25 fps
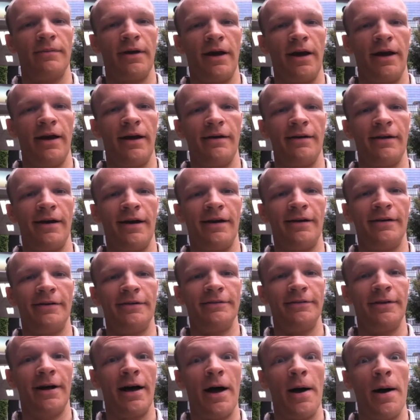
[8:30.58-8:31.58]
and
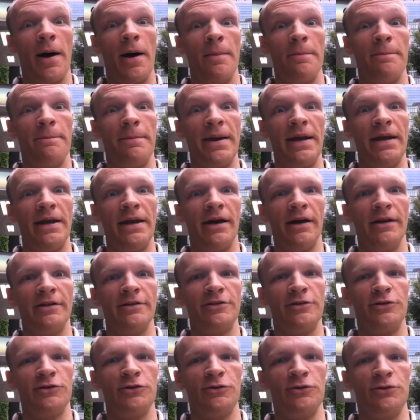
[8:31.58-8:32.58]
I'll be done
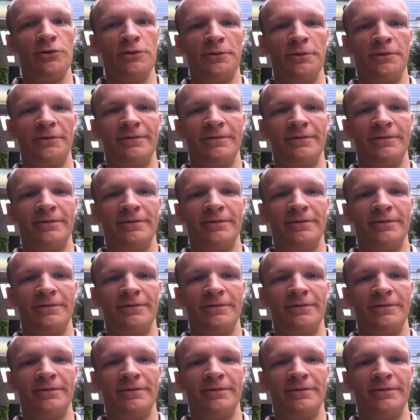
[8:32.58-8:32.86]
soon.